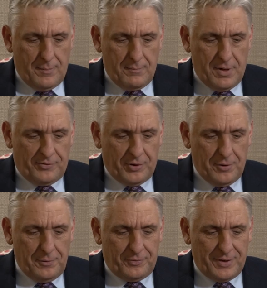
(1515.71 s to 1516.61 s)
Minister
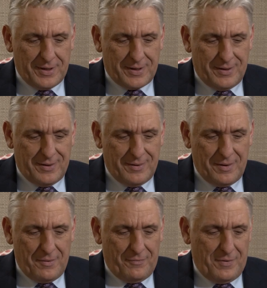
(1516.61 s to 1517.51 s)
Hulusi Akar,
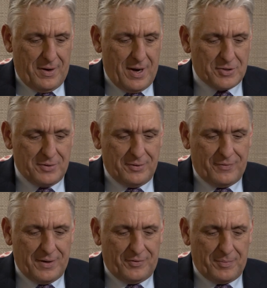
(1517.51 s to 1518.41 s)
of National
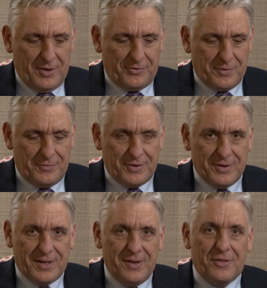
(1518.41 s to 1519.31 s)
Defense Minister of Turkey,